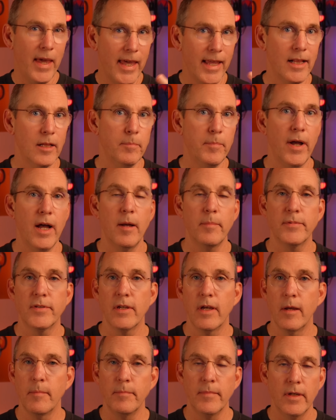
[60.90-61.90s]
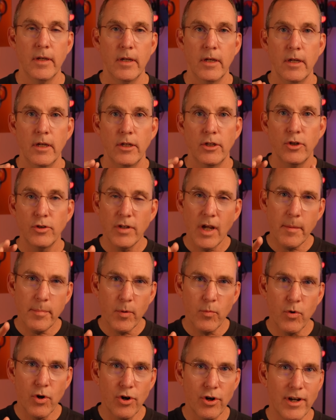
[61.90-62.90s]
panel pops up, you type
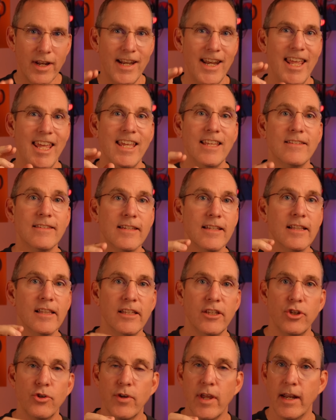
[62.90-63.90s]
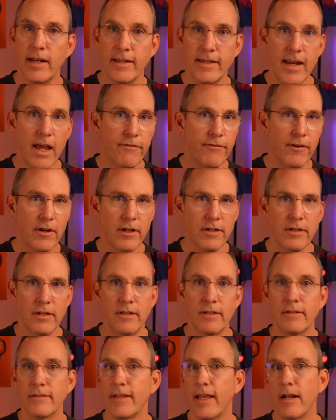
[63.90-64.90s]
a word, and instantly you get
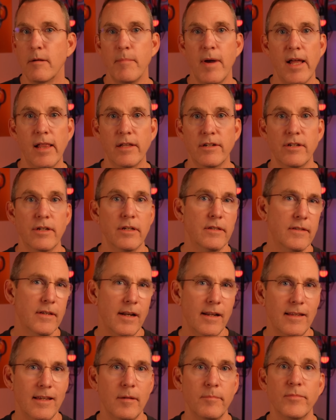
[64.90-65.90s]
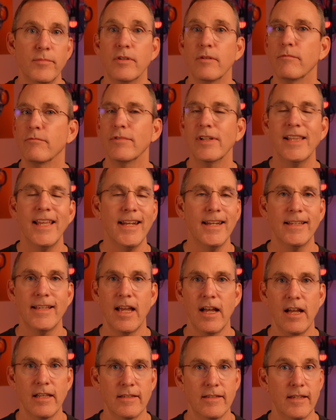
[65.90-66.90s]
definitions, etymology, synonyms, related
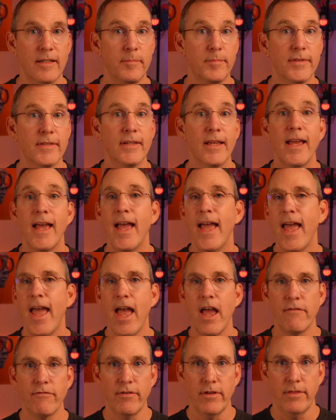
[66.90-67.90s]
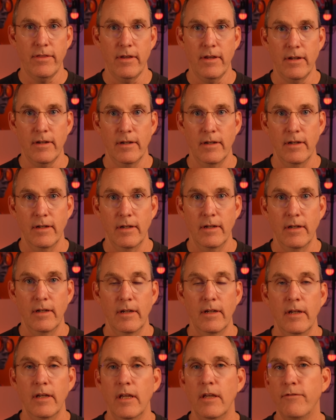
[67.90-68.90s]
concepts, everything.
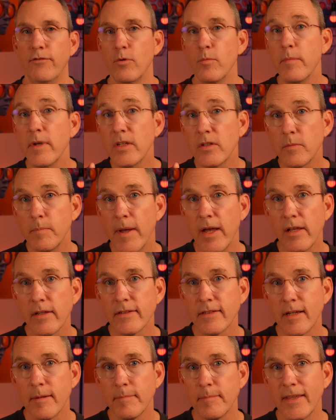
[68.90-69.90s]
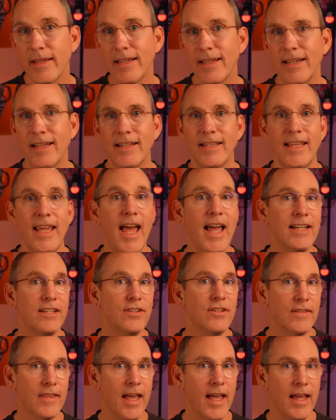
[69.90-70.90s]
If you misspell something, it
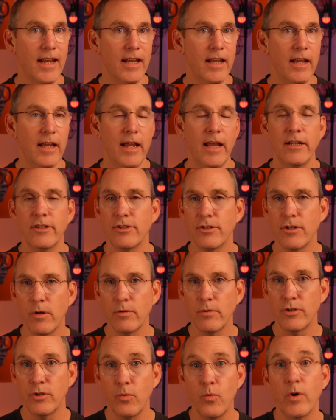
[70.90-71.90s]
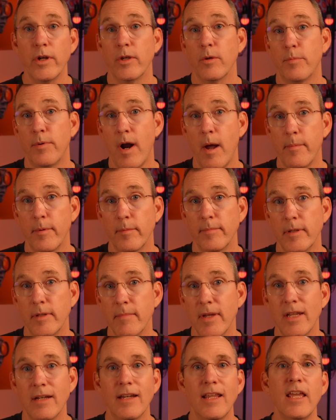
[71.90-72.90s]
catches that and shows you what you probably
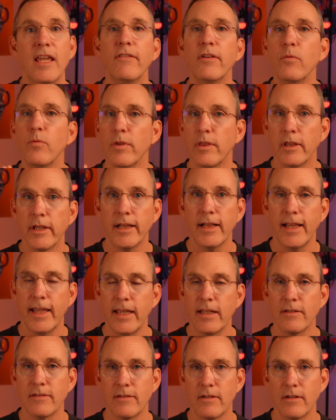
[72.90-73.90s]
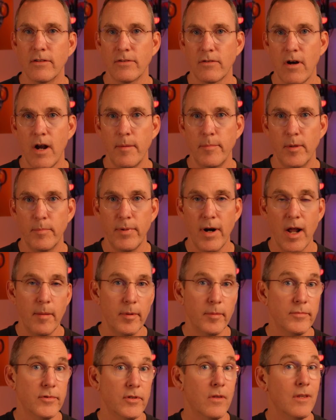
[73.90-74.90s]
meant, even with little hints to describe the
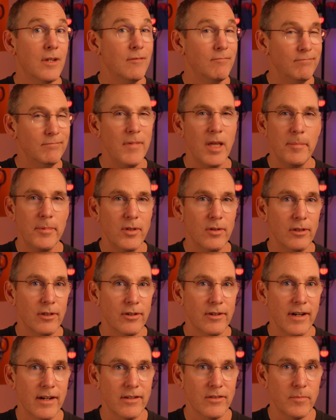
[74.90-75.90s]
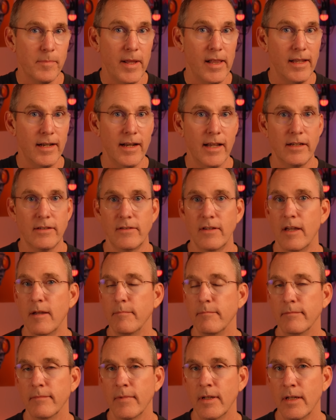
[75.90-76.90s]
problem so that maybe you'll learn how to spell it next
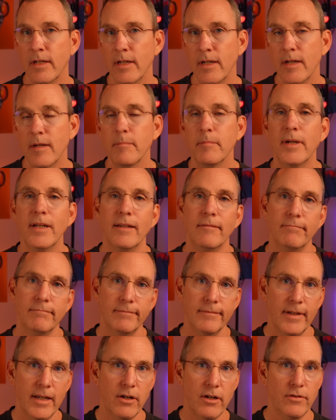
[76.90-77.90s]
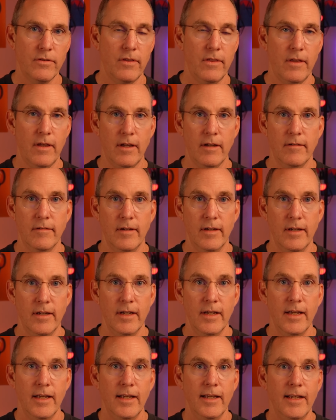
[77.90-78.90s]
time. But here's the thing
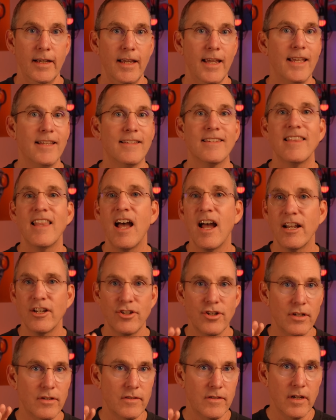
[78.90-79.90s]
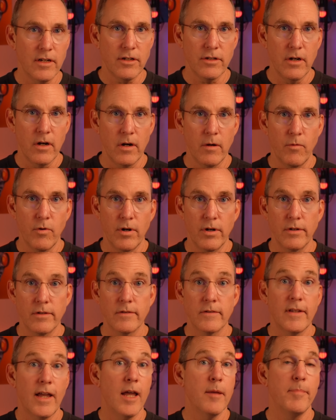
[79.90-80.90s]
it's not just dictionary
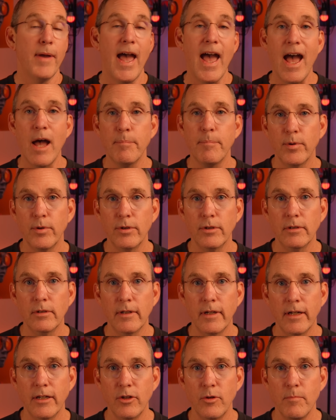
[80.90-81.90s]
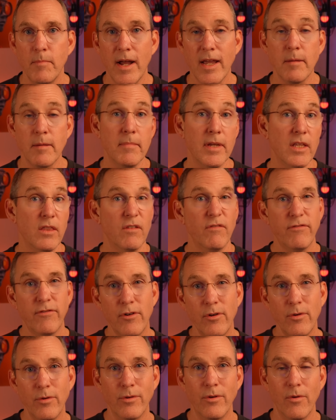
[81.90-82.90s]
words. Type apple, and you might mean the
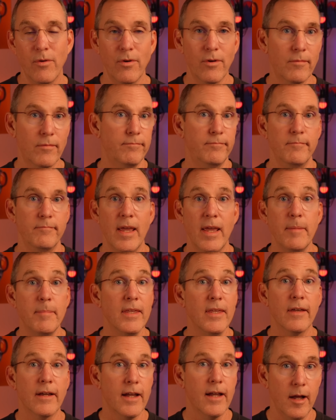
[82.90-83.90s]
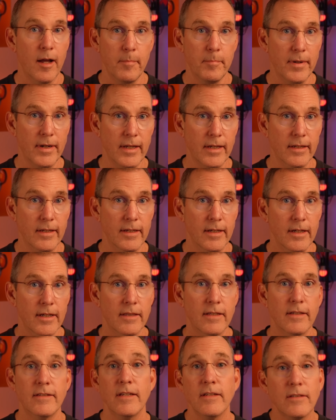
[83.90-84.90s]
fruit, or maybe the company
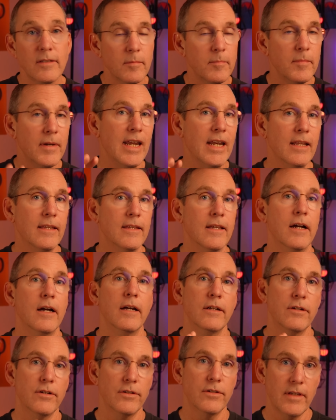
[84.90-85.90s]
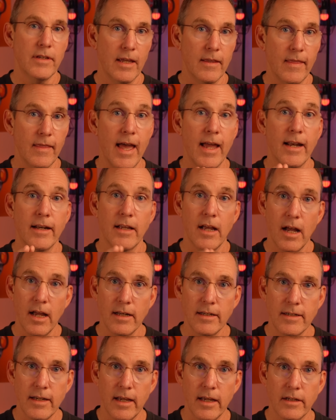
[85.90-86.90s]
the system needed to understand that
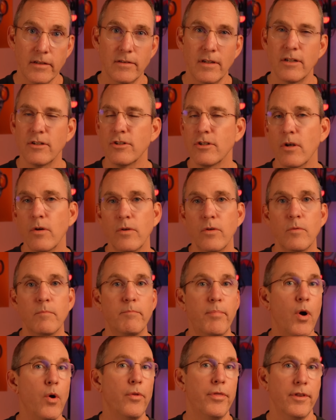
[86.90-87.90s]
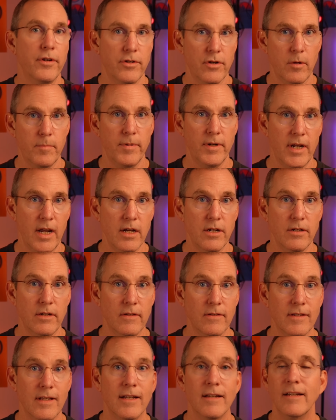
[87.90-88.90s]
context and show you both
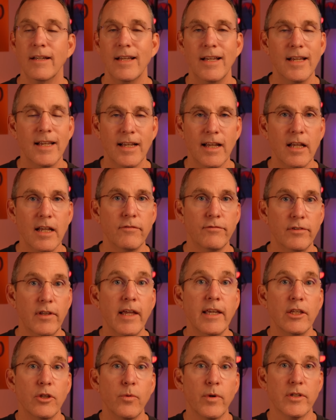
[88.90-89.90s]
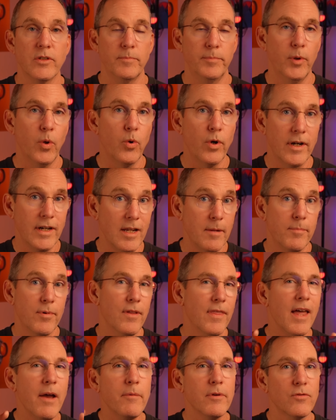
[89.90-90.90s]
interpretations and kind of let you explore
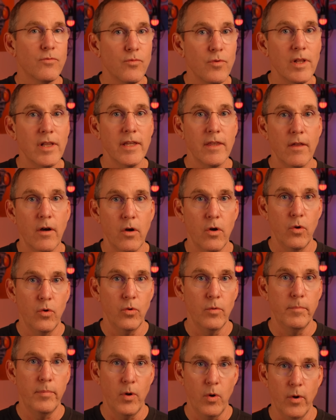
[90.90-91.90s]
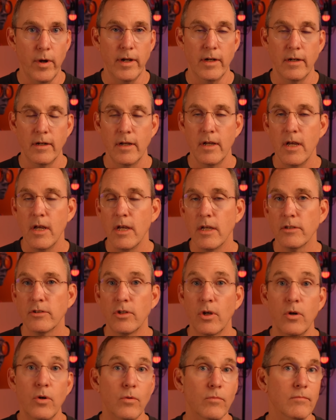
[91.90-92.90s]
deeper. That was really the whole point.
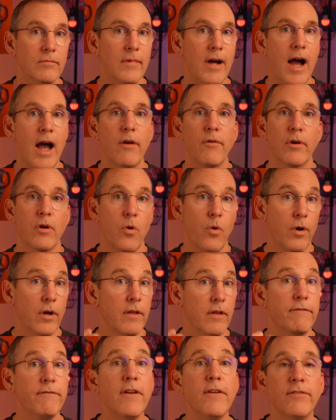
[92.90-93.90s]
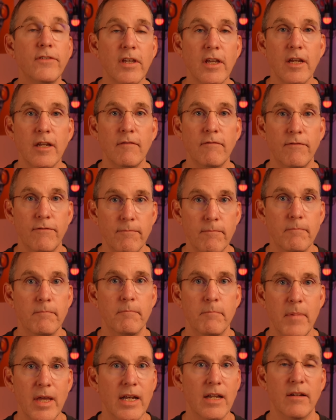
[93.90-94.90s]
So I recorded a 15
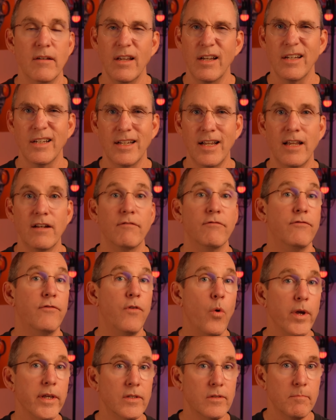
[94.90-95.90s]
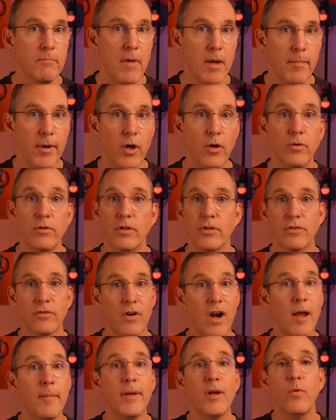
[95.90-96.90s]
minute uh, kind of voice memo
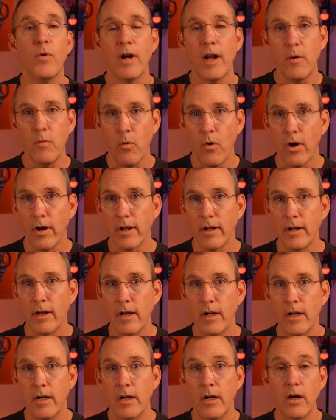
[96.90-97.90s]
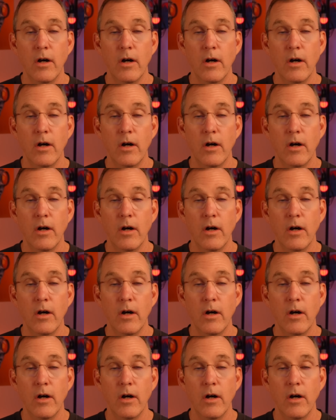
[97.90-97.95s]
describing what I wanted,